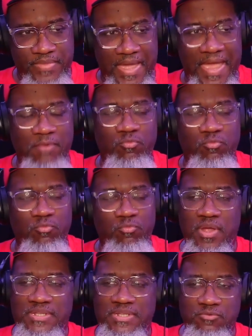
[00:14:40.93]

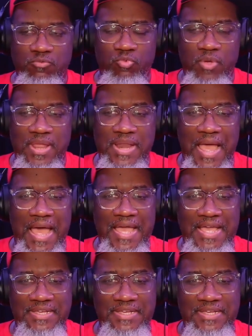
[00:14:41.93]
And when
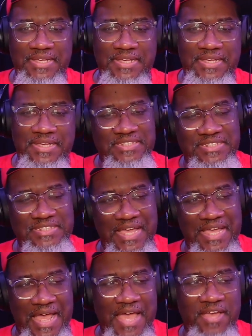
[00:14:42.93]
I ingested that,
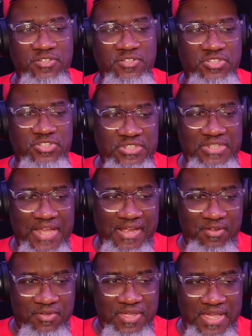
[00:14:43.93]
I understood, like,
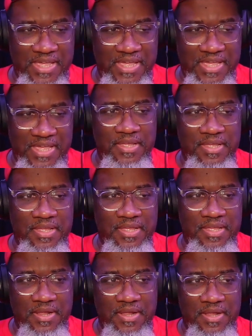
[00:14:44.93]
okay,
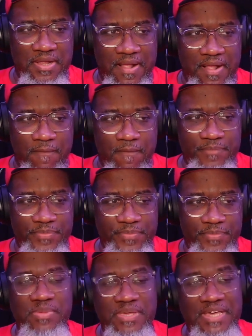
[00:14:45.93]

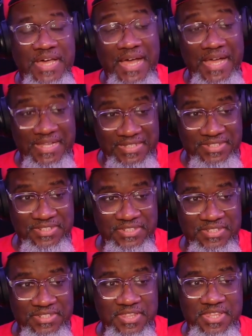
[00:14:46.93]
and because
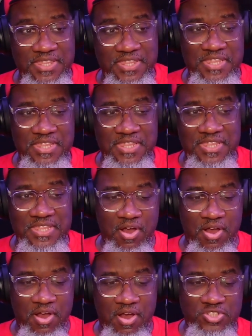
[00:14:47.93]
there
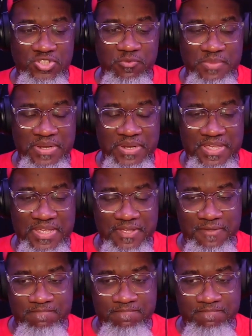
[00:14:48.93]
are so many